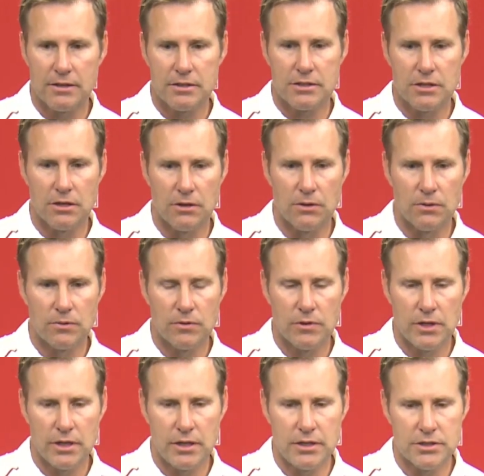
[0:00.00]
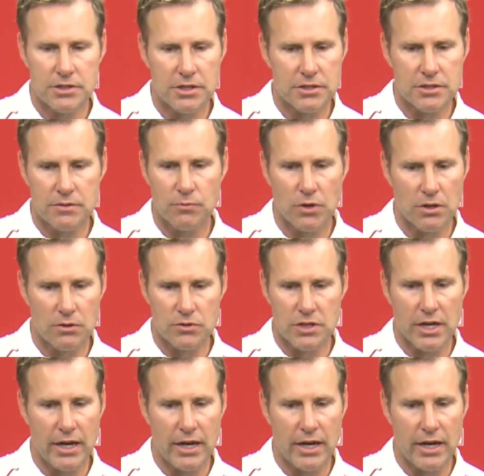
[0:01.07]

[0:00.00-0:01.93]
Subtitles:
So he's just one of those